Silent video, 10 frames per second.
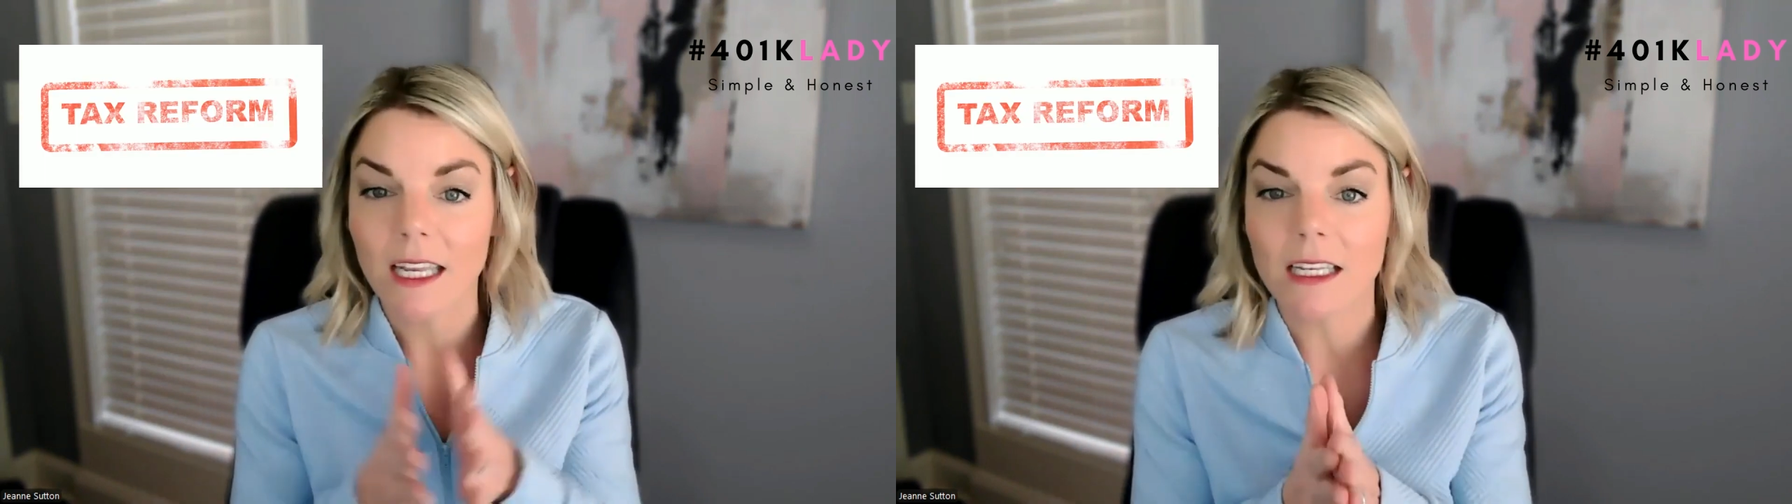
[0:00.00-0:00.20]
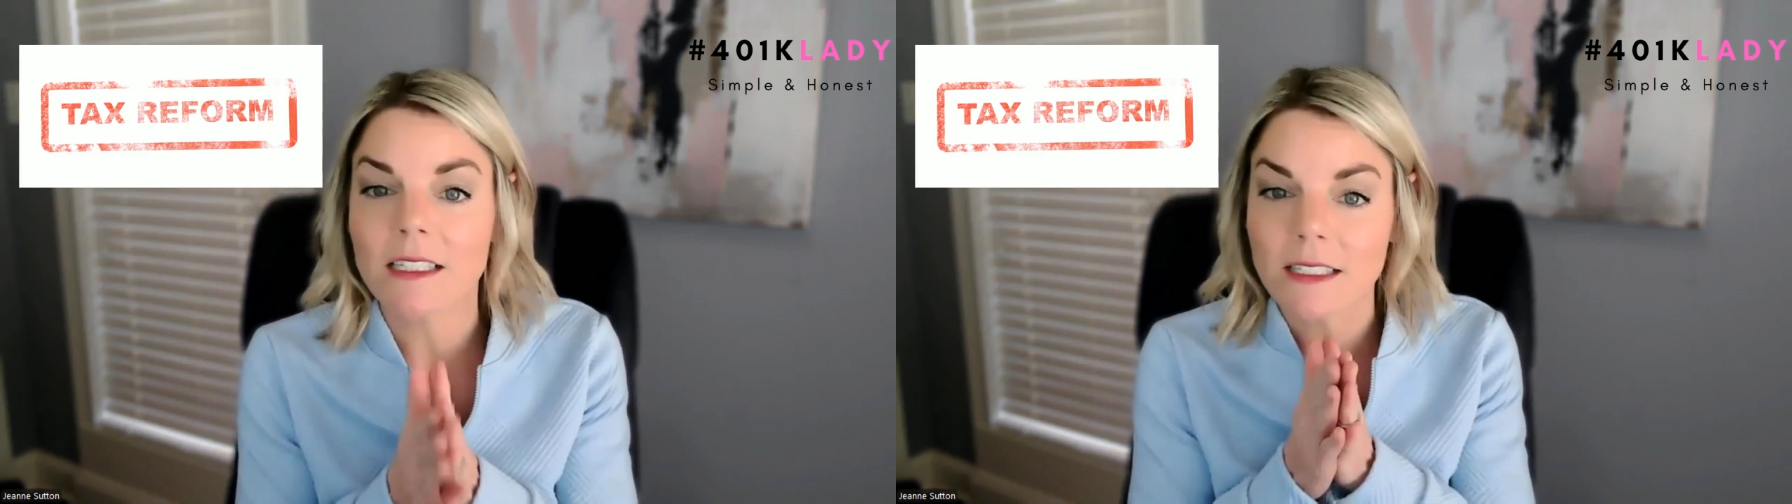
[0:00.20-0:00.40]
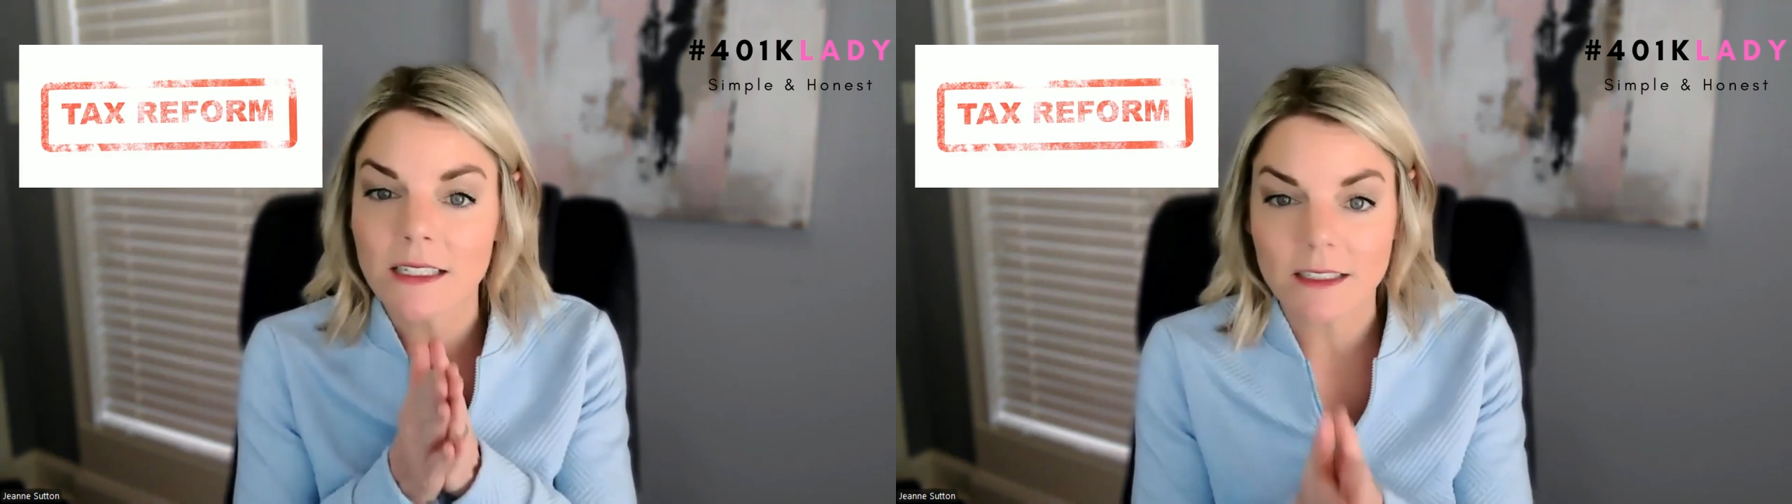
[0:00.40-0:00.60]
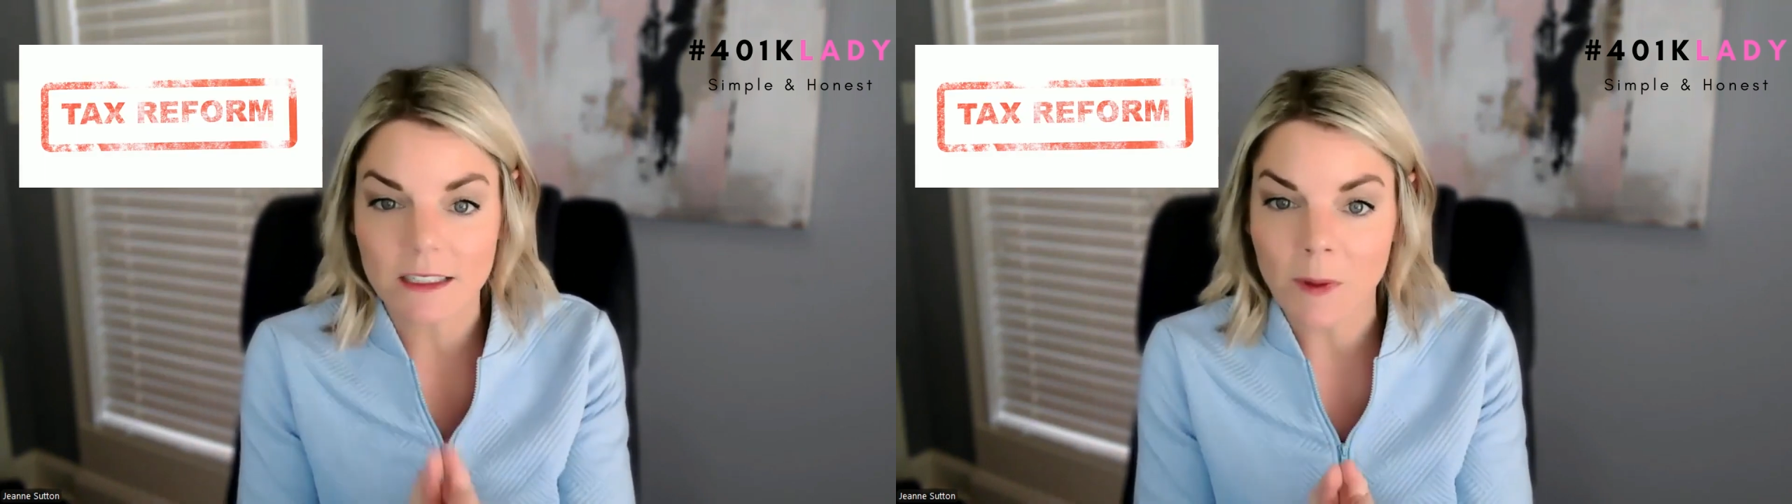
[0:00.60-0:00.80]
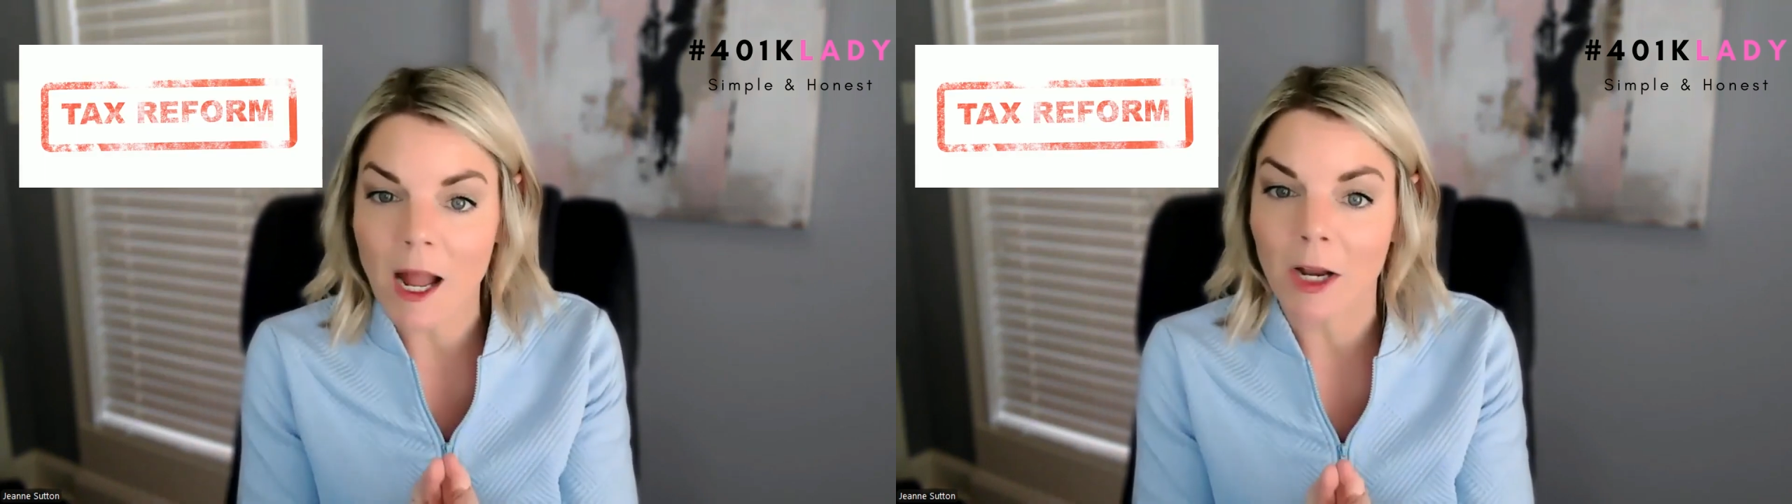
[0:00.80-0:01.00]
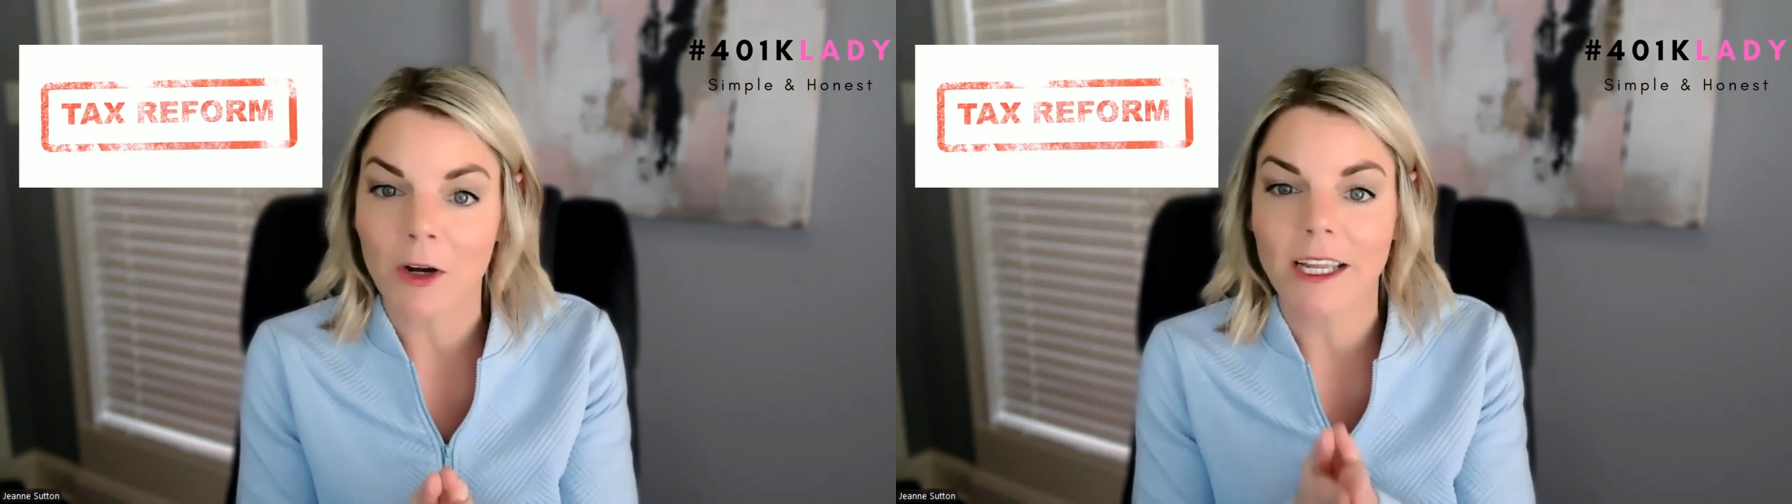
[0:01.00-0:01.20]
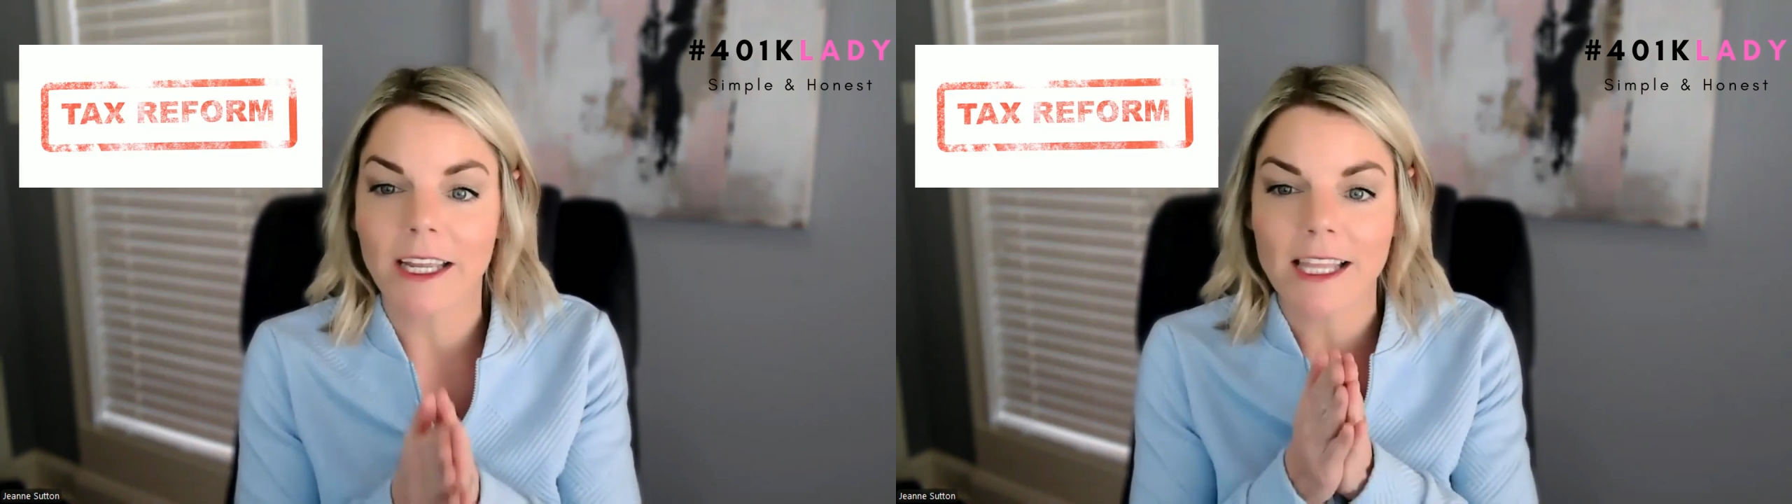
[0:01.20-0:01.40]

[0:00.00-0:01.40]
and it is expiring